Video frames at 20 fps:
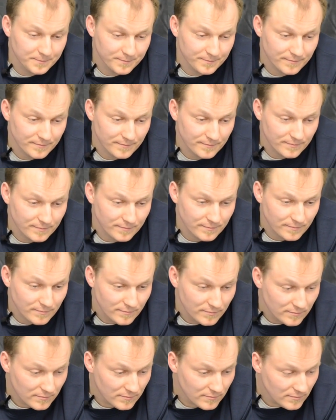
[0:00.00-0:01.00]

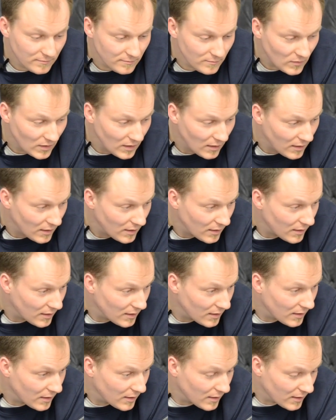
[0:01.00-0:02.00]

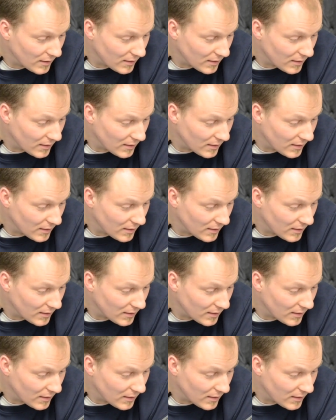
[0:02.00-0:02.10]
Nobody speaks.